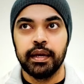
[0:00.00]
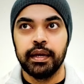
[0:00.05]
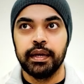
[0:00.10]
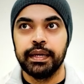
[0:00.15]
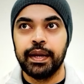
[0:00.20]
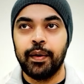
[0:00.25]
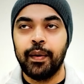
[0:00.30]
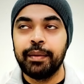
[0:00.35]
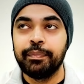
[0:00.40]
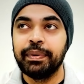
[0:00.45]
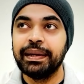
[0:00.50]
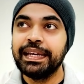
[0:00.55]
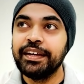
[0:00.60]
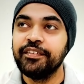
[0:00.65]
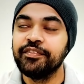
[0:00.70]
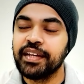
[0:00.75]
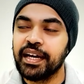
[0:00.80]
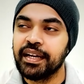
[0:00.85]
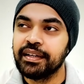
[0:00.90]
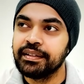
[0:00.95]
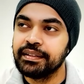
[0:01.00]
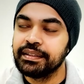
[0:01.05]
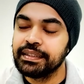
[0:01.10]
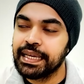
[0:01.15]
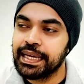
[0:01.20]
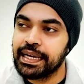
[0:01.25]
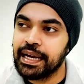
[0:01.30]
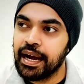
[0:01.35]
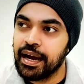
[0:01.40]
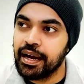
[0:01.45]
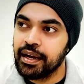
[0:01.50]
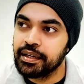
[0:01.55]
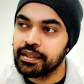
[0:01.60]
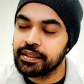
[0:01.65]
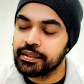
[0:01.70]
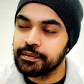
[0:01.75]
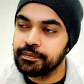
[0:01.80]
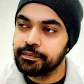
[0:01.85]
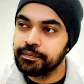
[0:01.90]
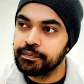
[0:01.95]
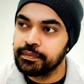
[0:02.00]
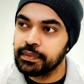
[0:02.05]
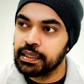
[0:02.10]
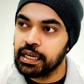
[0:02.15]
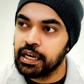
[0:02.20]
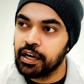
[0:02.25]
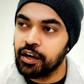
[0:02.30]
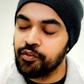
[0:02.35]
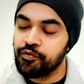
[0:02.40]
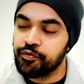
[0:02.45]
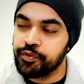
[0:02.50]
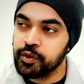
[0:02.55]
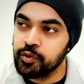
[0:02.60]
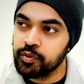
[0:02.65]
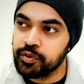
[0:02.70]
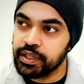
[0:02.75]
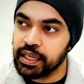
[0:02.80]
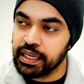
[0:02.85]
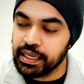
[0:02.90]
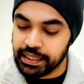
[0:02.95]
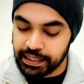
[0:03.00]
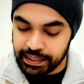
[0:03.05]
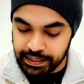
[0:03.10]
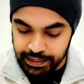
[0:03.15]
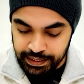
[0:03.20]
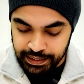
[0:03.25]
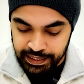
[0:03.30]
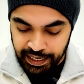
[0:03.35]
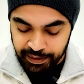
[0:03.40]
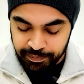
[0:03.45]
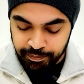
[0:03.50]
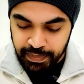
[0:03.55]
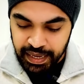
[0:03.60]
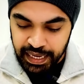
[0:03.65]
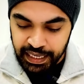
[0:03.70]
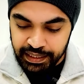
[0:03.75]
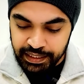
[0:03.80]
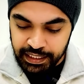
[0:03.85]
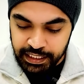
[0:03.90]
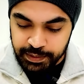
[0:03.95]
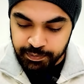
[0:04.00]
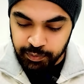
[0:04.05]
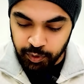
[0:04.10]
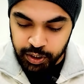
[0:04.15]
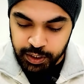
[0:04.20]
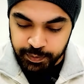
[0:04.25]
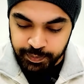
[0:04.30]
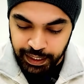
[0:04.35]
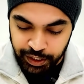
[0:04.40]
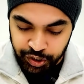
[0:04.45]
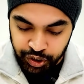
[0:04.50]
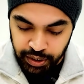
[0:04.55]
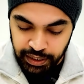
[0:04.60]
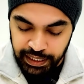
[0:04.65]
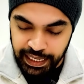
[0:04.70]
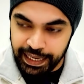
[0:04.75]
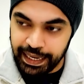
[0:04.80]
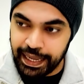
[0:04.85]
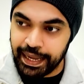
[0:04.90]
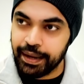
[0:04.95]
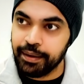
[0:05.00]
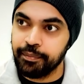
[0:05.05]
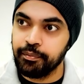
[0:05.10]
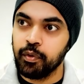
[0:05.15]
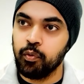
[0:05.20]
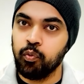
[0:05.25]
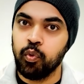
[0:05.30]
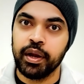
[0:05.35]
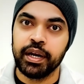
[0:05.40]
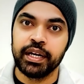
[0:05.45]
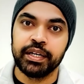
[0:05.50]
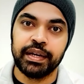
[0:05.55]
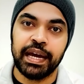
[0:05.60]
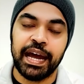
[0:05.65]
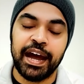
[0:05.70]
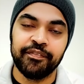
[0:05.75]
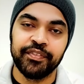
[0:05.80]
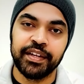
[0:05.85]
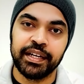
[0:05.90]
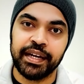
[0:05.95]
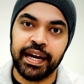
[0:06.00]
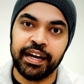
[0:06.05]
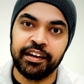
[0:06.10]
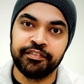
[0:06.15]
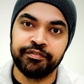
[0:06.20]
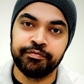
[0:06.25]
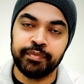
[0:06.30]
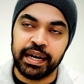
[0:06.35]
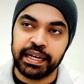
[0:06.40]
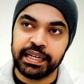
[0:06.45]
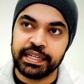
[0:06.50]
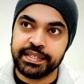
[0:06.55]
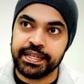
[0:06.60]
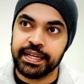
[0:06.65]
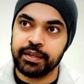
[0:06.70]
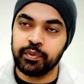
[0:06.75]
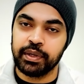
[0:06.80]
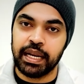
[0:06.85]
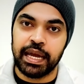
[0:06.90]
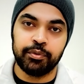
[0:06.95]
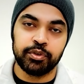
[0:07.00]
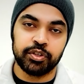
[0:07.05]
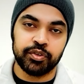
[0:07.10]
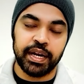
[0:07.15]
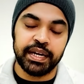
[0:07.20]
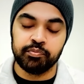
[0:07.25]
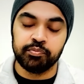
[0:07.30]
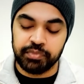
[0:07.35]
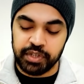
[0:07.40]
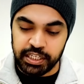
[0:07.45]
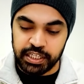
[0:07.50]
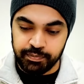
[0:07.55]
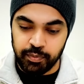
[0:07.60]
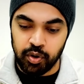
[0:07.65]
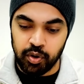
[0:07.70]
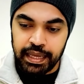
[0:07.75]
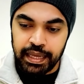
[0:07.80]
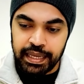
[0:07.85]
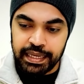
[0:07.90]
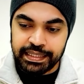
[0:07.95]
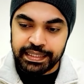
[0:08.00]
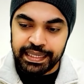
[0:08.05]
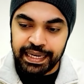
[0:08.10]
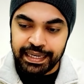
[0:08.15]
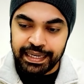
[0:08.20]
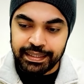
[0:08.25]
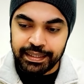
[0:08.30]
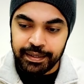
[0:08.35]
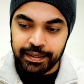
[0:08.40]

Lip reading: Now, I believe that there are a few things that make this book special, and I wanted to have that kind of mindset when I was writing this book, is that